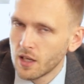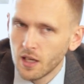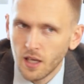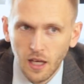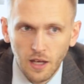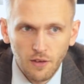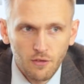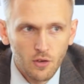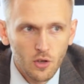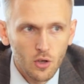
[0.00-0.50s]

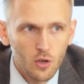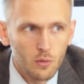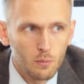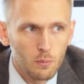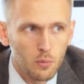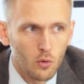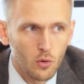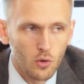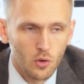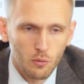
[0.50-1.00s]
If you
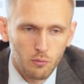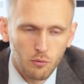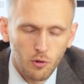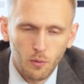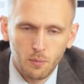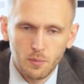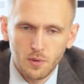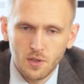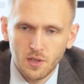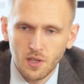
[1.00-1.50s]
bought your
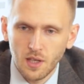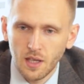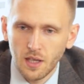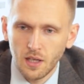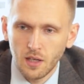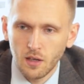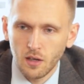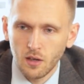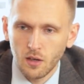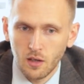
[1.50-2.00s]

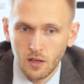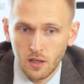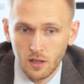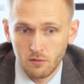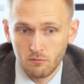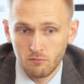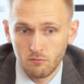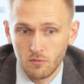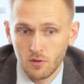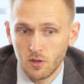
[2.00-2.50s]
property at
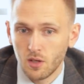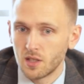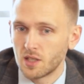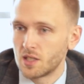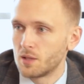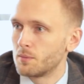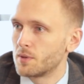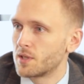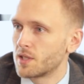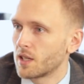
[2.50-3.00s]

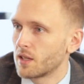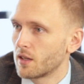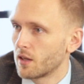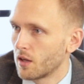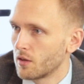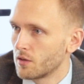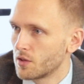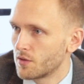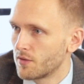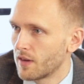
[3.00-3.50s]
90%
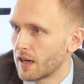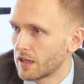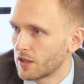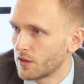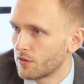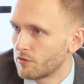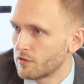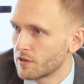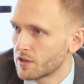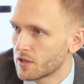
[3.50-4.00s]
loan to value,
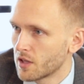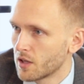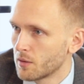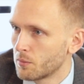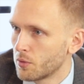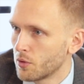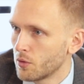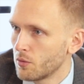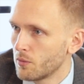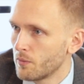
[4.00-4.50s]
for
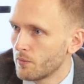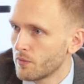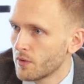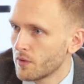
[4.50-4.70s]
example,